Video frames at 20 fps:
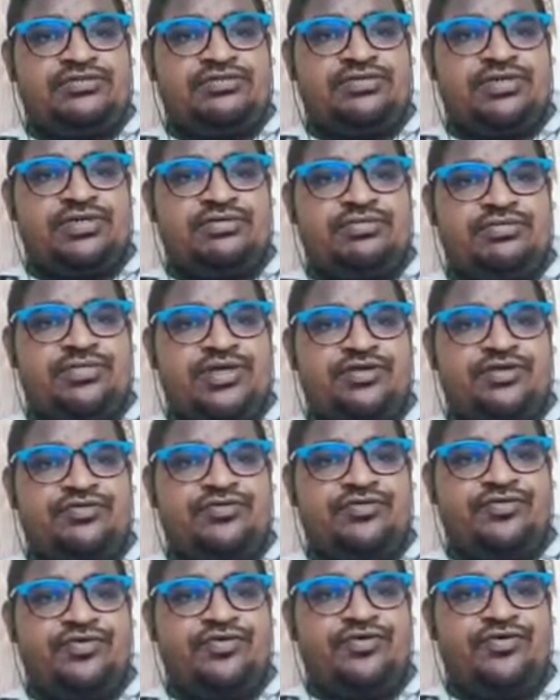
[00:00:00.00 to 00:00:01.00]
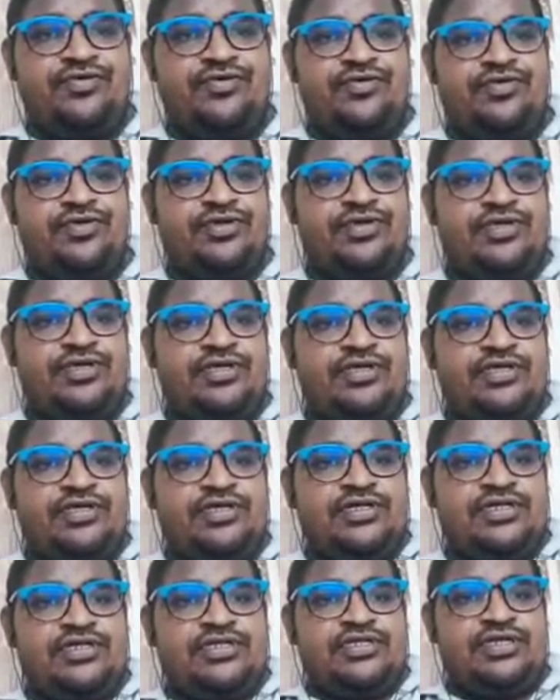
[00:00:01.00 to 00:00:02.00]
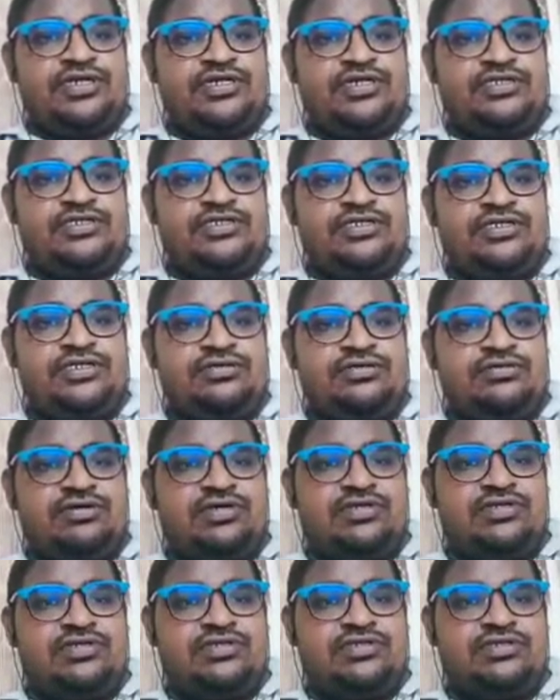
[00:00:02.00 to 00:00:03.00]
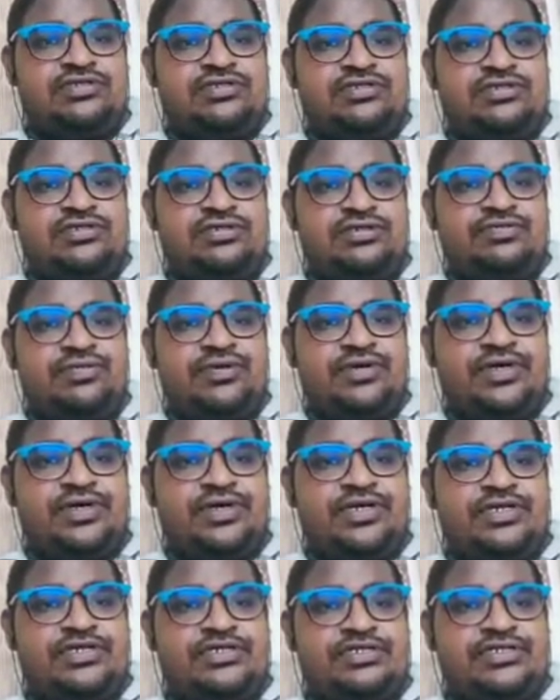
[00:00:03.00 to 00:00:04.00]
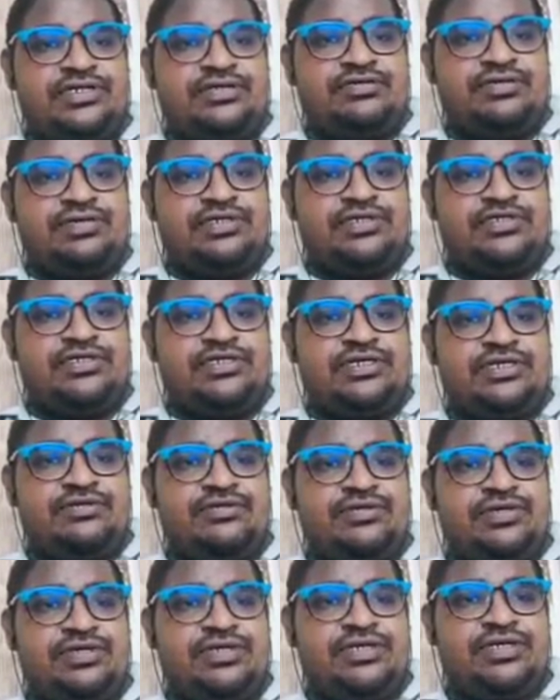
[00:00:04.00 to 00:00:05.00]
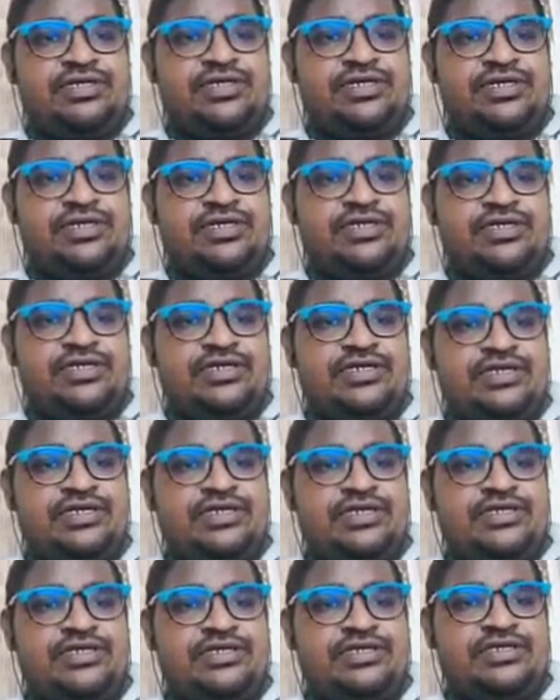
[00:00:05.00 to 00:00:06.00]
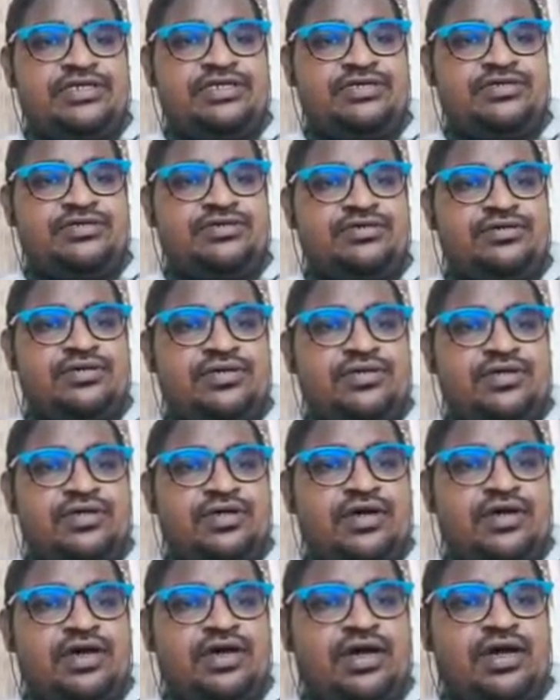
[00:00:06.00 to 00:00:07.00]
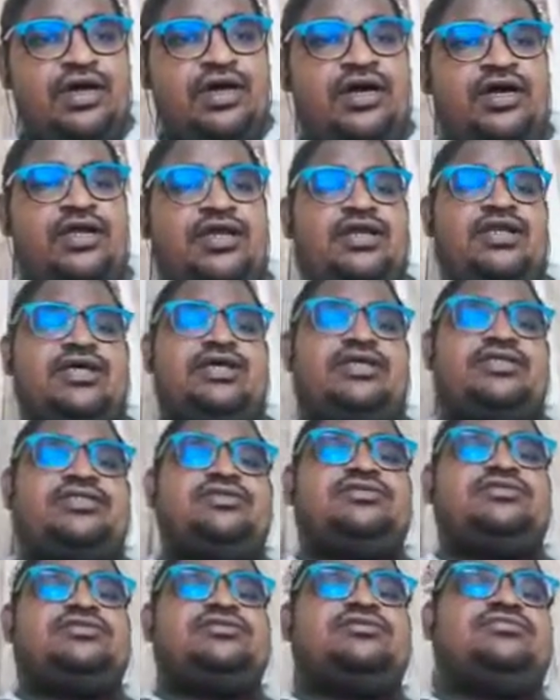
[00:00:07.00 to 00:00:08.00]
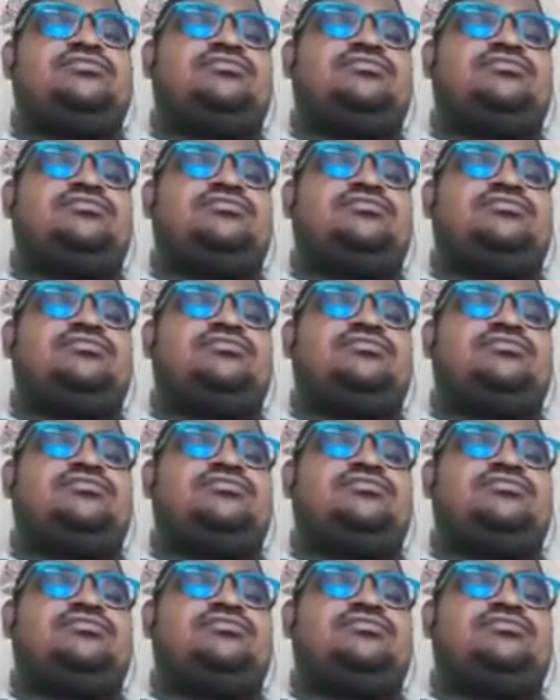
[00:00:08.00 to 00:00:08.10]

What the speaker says: 1 by 4, that is equal to 0.7788 into R, like this.